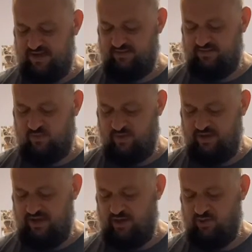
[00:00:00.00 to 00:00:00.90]
and
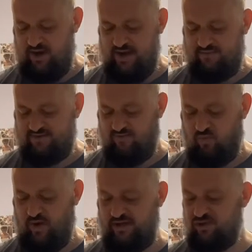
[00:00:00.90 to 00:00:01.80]
28 grams of
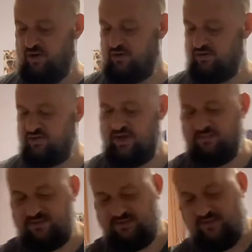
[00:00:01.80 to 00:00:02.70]
white chocolate
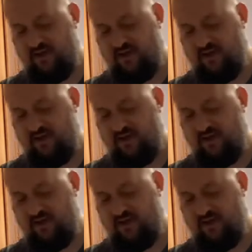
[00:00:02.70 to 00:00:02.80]
chips.